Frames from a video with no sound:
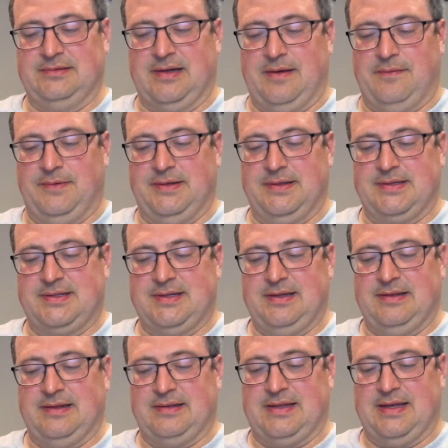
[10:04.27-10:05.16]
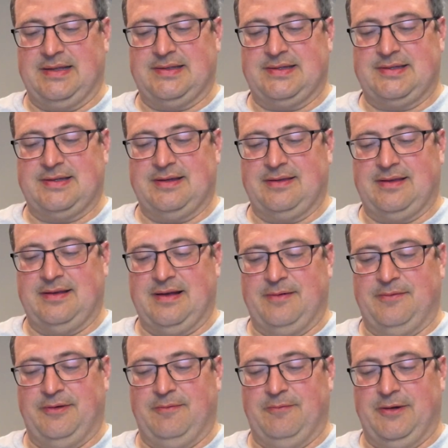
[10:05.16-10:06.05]
I wouldn't say that that's something
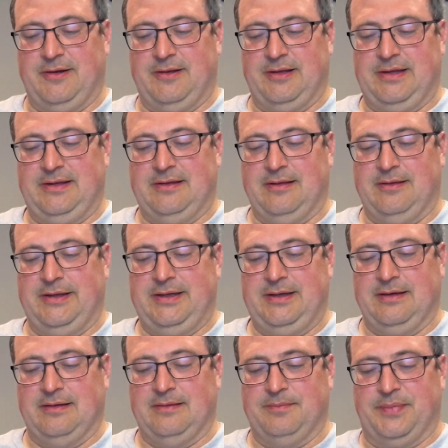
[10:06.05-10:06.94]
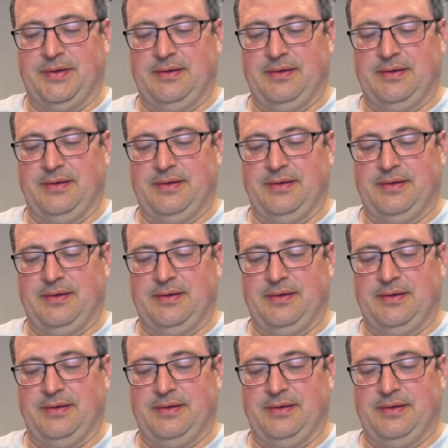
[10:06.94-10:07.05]
I would want to lead the league in,